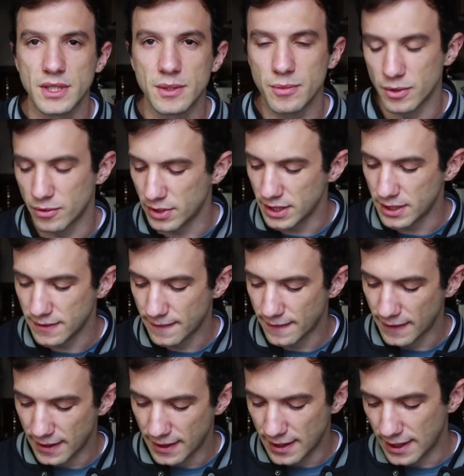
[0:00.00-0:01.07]
simple read.
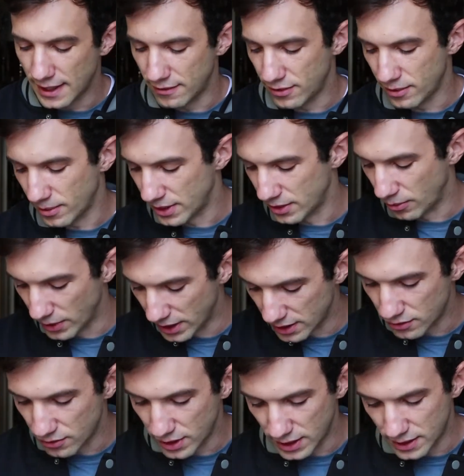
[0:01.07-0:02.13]
And if you want a
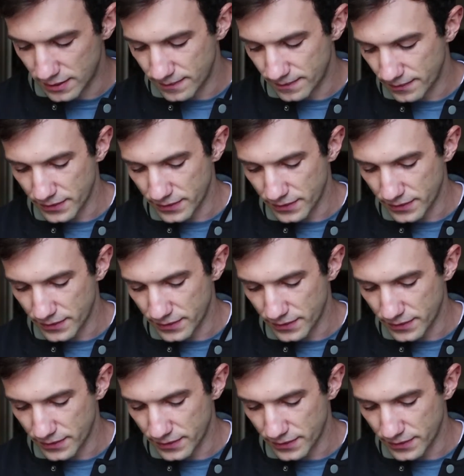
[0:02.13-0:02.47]
weird read,